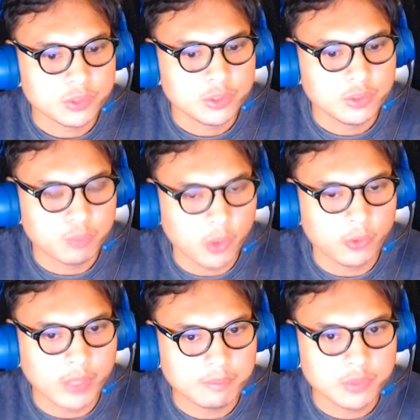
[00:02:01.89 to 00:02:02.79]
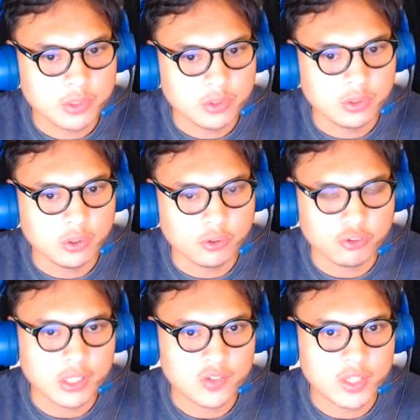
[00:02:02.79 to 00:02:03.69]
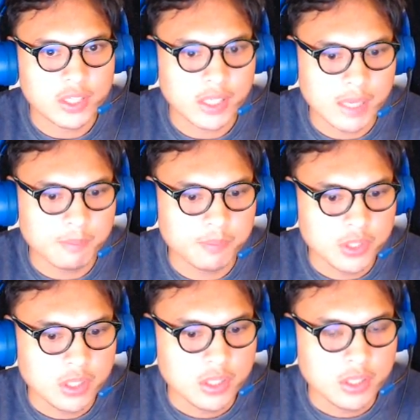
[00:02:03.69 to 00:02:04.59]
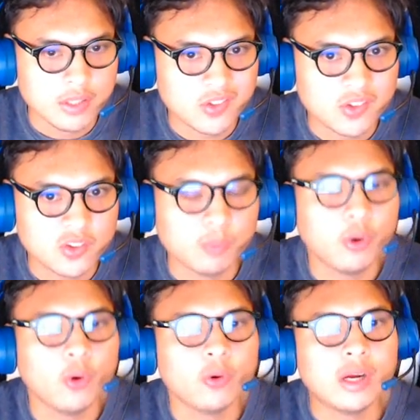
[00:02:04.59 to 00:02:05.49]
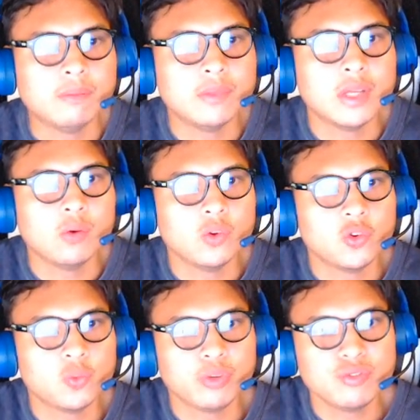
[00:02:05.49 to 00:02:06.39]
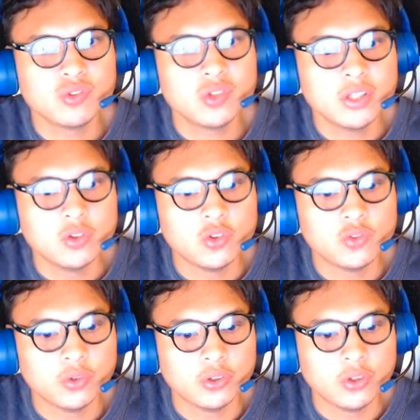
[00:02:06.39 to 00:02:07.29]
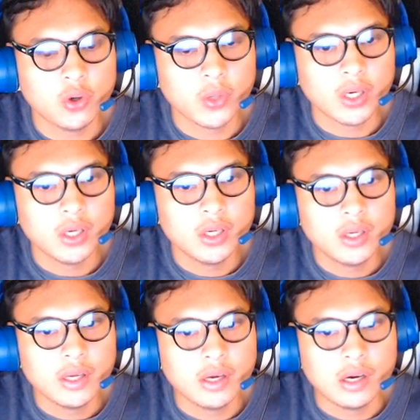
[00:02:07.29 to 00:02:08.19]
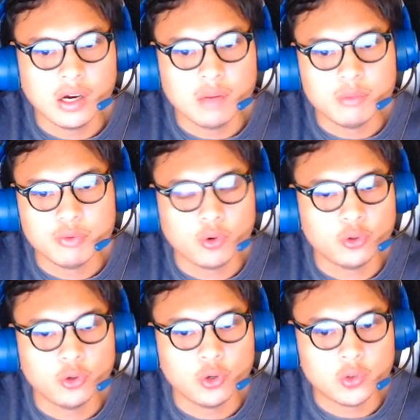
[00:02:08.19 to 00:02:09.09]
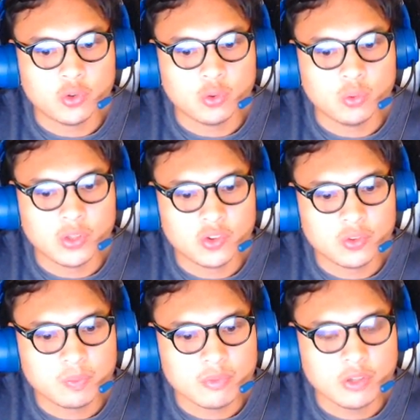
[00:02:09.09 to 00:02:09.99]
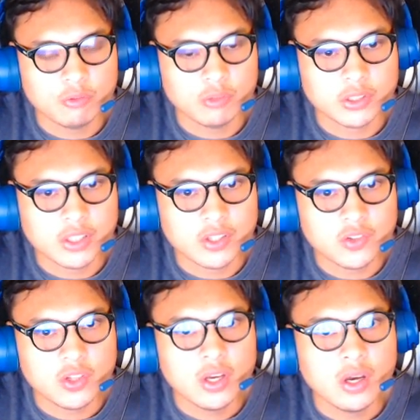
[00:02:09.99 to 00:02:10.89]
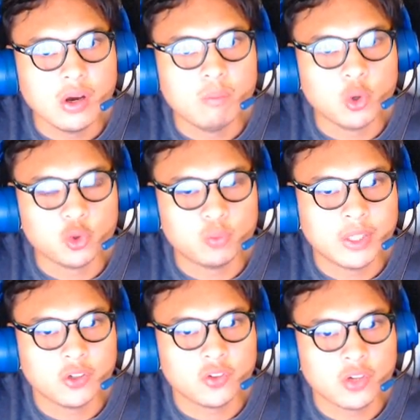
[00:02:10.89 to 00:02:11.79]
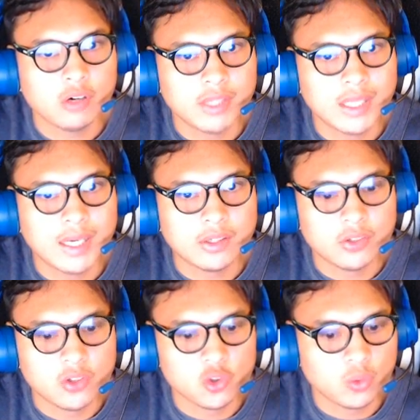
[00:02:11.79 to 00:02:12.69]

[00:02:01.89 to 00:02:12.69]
program, or shall I say the game. This is the program that was previously used for Dota. Before Dota 2 was released, most players are relying on this one.